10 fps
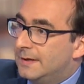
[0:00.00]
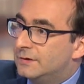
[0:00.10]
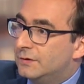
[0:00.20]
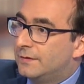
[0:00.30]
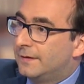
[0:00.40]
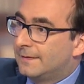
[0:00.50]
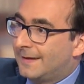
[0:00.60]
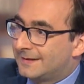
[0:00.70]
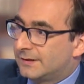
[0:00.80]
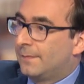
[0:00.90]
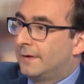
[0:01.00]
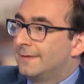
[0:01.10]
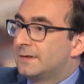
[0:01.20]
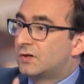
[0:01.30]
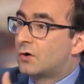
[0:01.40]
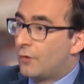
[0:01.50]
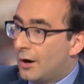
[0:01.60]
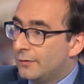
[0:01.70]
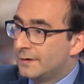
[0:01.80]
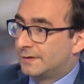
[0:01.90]
Do you think that's something that's
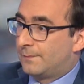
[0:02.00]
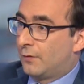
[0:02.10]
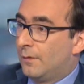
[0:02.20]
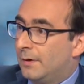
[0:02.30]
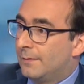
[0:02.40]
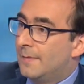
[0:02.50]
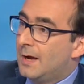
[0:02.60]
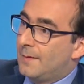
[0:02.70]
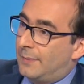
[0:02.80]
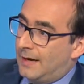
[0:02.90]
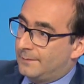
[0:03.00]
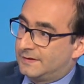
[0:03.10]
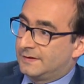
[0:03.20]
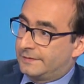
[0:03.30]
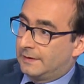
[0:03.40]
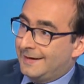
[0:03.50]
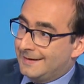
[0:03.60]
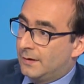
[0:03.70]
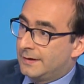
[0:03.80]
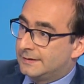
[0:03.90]
grown as a problem perhaps since the late
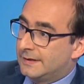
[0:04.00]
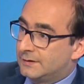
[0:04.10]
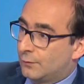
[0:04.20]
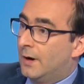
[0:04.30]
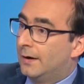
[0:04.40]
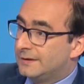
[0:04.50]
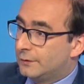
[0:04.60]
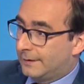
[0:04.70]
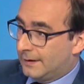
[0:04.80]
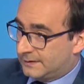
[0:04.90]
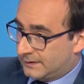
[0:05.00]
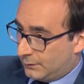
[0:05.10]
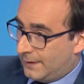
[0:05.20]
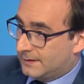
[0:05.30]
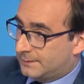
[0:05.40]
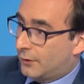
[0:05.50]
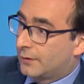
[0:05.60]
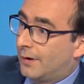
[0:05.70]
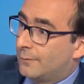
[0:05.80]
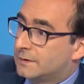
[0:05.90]
90s or early 2000s when this
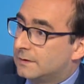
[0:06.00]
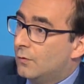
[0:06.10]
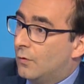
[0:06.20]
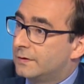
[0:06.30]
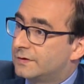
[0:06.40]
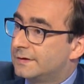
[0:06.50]
program was launched?